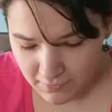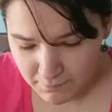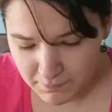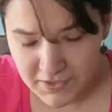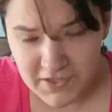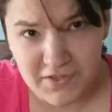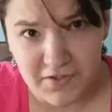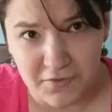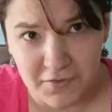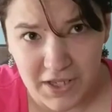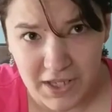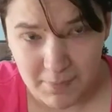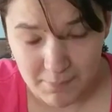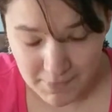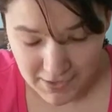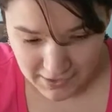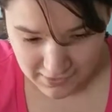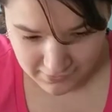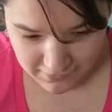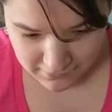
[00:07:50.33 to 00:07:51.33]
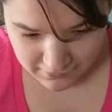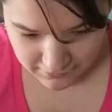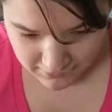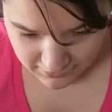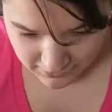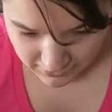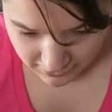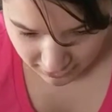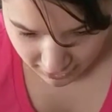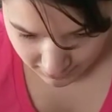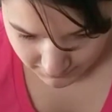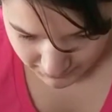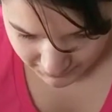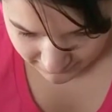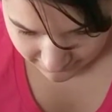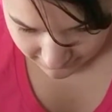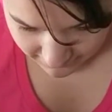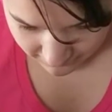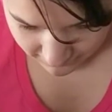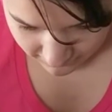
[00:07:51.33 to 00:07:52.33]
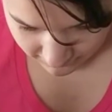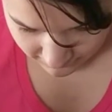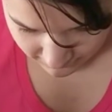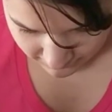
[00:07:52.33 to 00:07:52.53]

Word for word: Please don't hate me in the comments.